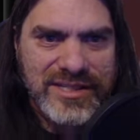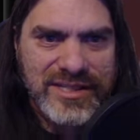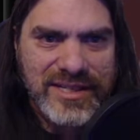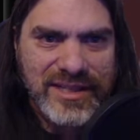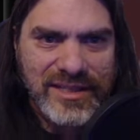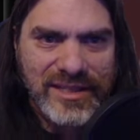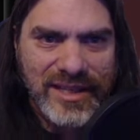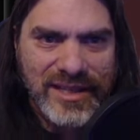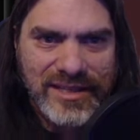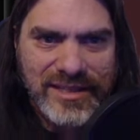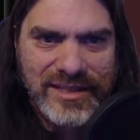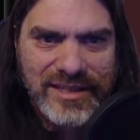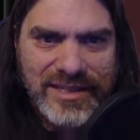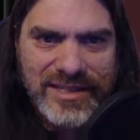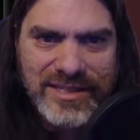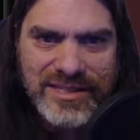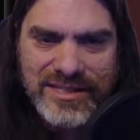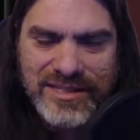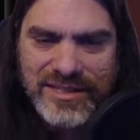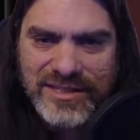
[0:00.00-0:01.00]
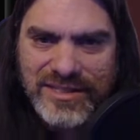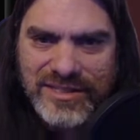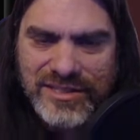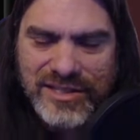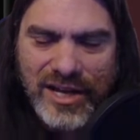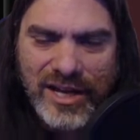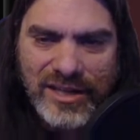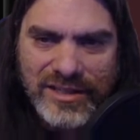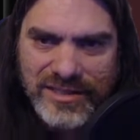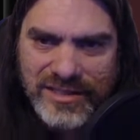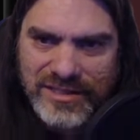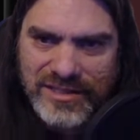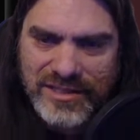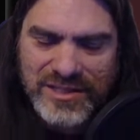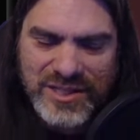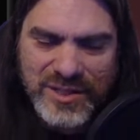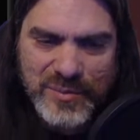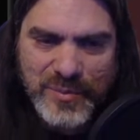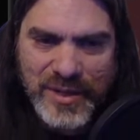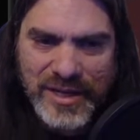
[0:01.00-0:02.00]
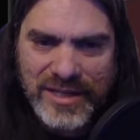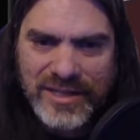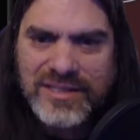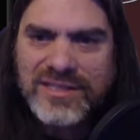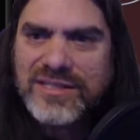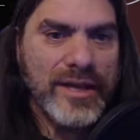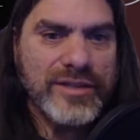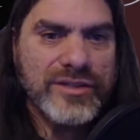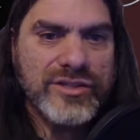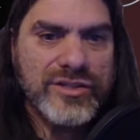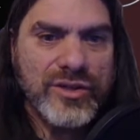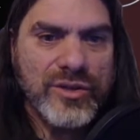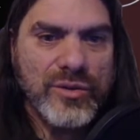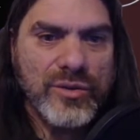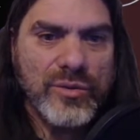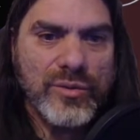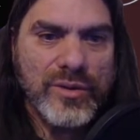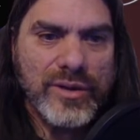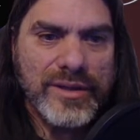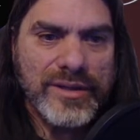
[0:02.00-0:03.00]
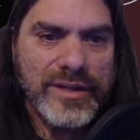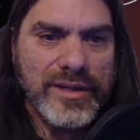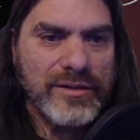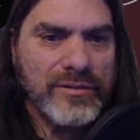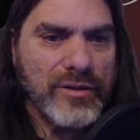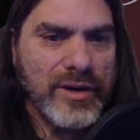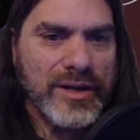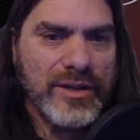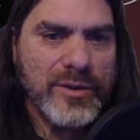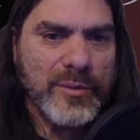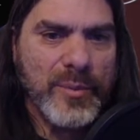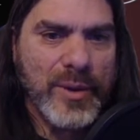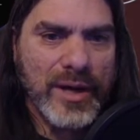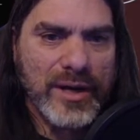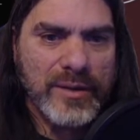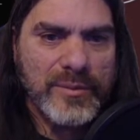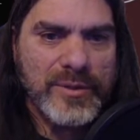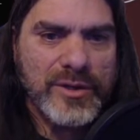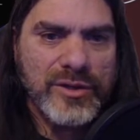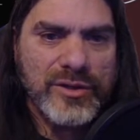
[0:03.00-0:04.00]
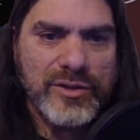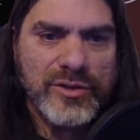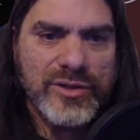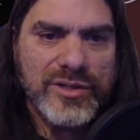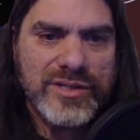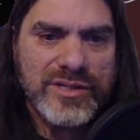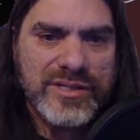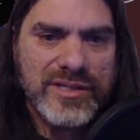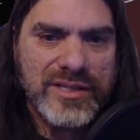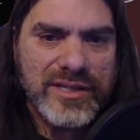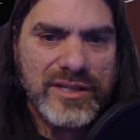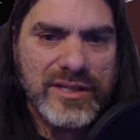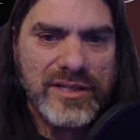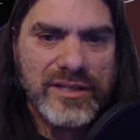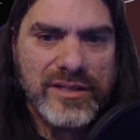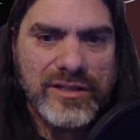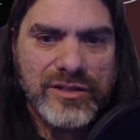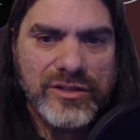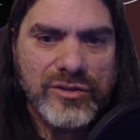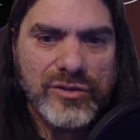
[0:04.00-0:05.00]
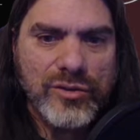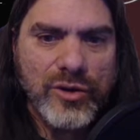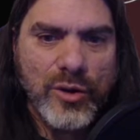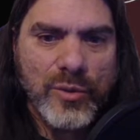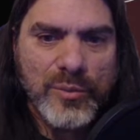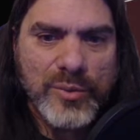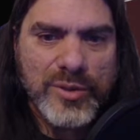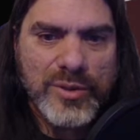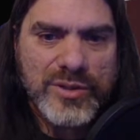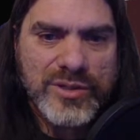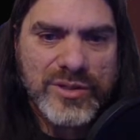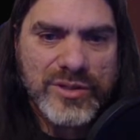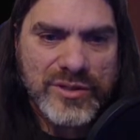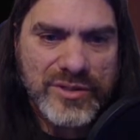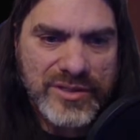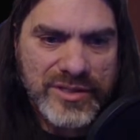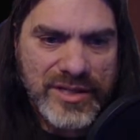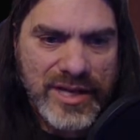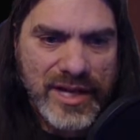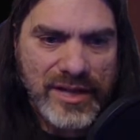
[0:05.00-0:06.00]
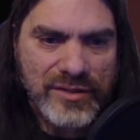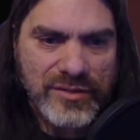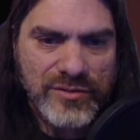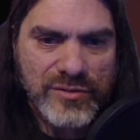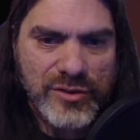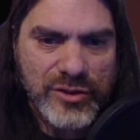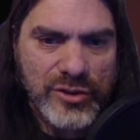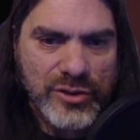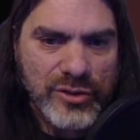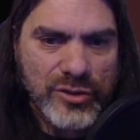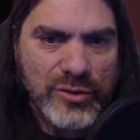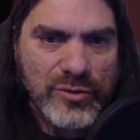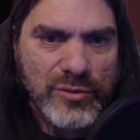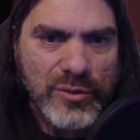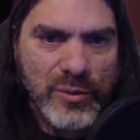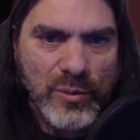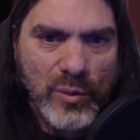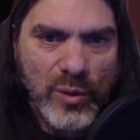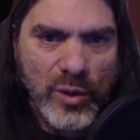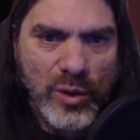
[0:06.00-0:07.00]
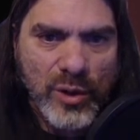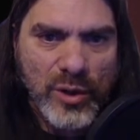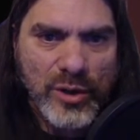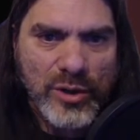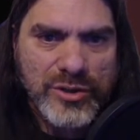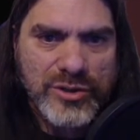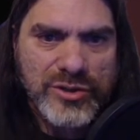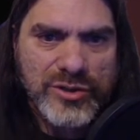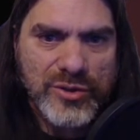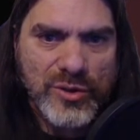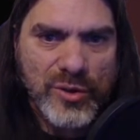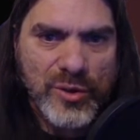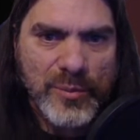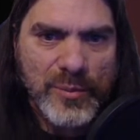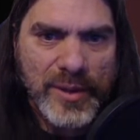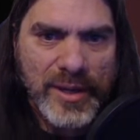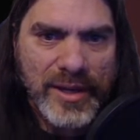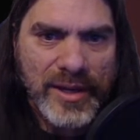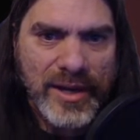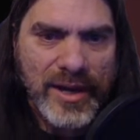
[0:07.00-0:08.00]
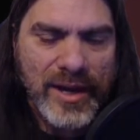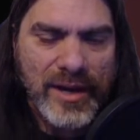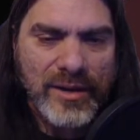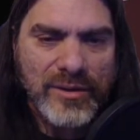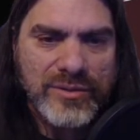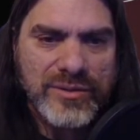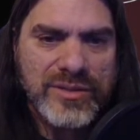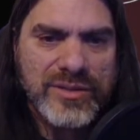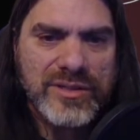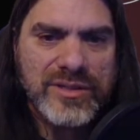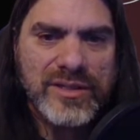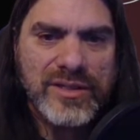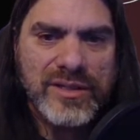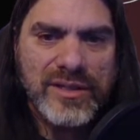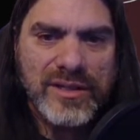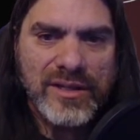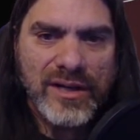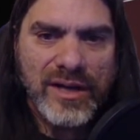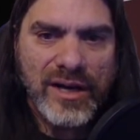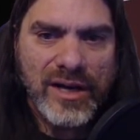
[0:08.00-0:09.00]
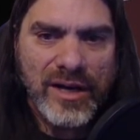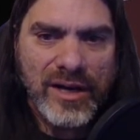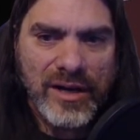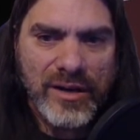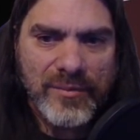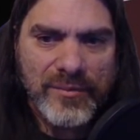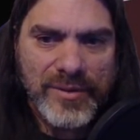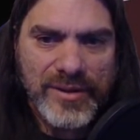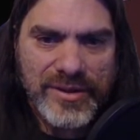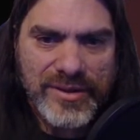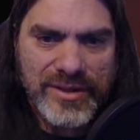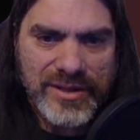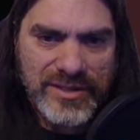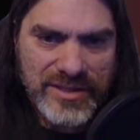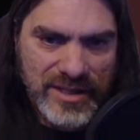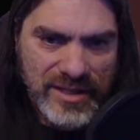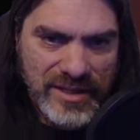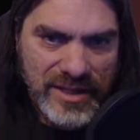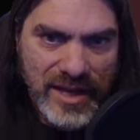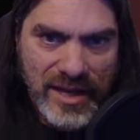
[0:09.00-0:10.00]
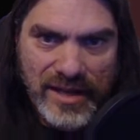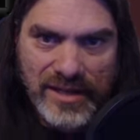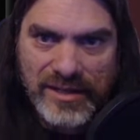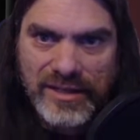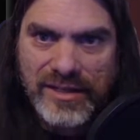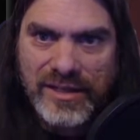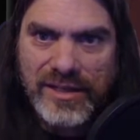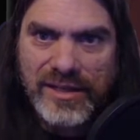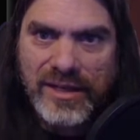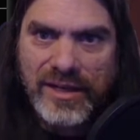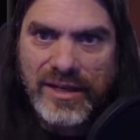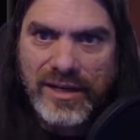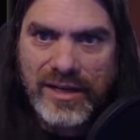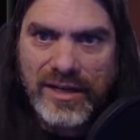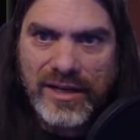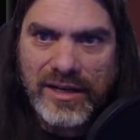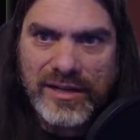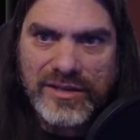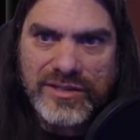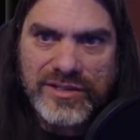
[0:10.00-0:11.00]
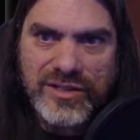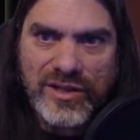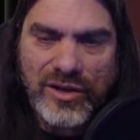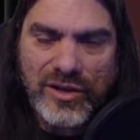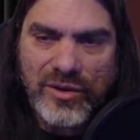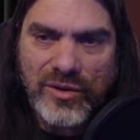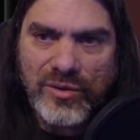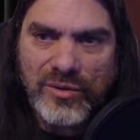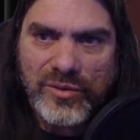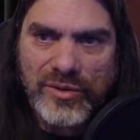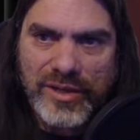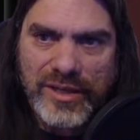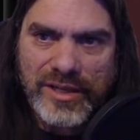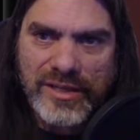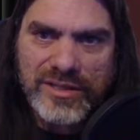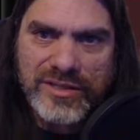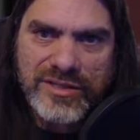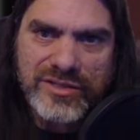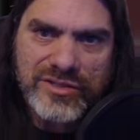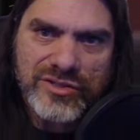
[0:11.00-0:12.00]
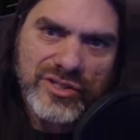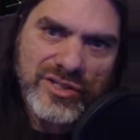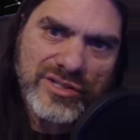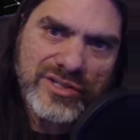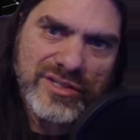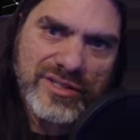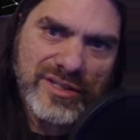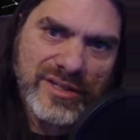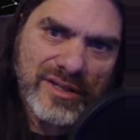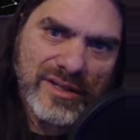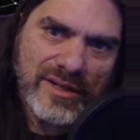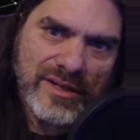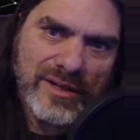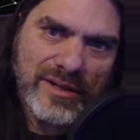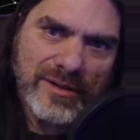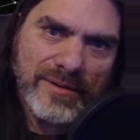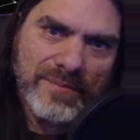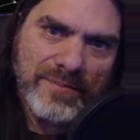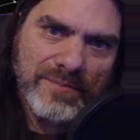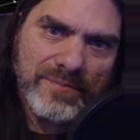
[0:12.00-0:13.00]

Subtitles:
it like this as dots in a space. And then right at the bottom here, you can see your own personal stats for your rewards, your payouts, and things like that. So it's just I